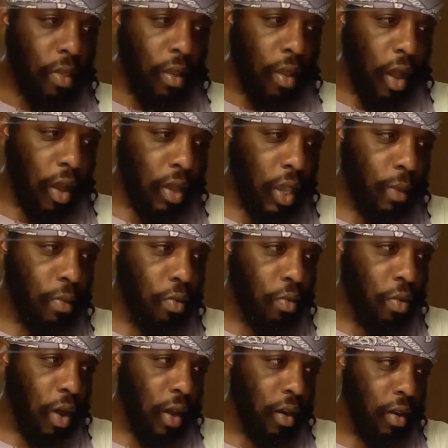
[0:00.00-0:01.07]
I keep
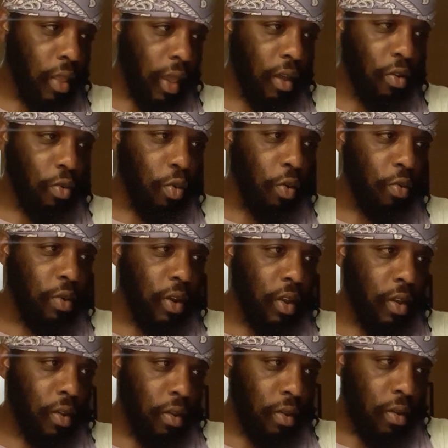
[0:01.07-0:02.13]
kind of like quoting it.